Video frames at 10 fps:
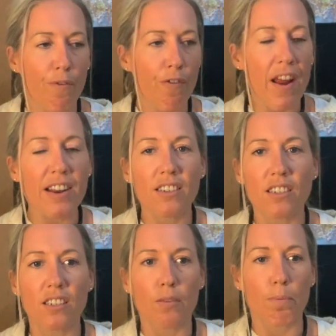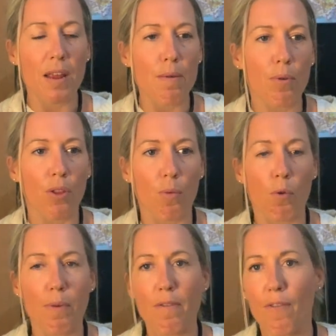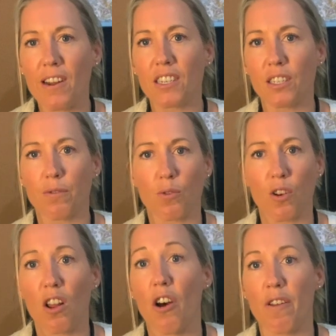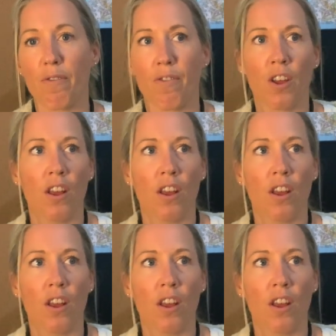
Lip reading: friends, people that will be friends for life,